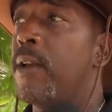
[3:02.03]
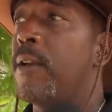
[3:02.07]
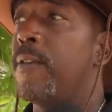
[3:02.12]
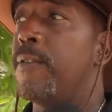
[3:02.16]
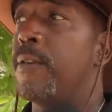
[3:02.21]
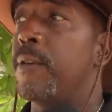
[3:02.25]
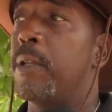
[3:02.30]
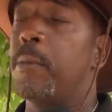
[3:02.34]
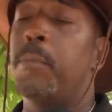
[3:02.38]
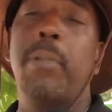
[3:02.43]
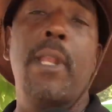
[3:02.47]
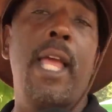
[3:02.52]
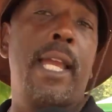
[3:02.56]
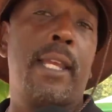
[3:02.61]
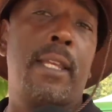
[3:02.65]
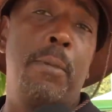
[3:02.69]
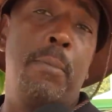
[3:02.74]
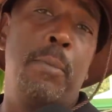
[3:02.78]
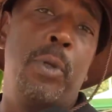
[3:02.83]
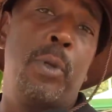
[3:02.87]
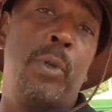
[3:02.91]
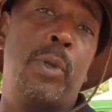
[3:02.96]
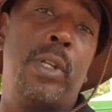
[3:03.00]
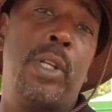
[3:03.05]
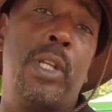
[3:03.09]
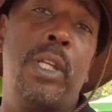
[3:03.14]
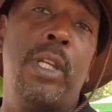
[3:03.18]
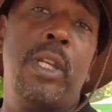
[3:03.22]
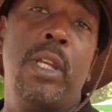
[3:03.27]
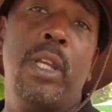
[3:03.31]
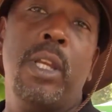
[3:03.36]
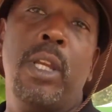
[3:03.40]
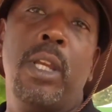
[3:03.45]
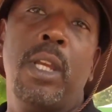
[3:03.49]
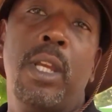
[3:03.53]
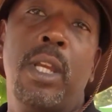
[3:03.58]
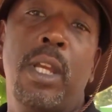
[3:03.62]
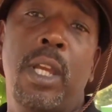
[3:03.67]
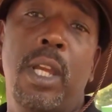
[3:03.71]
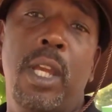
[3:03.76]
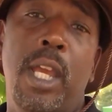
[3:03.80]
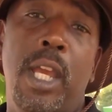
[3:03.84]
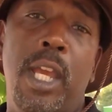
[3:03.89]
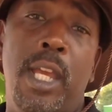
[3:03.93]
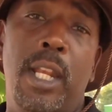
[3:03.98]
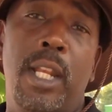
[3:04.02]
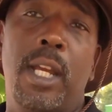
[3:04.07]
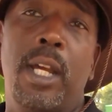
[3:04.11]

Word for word: from the black community and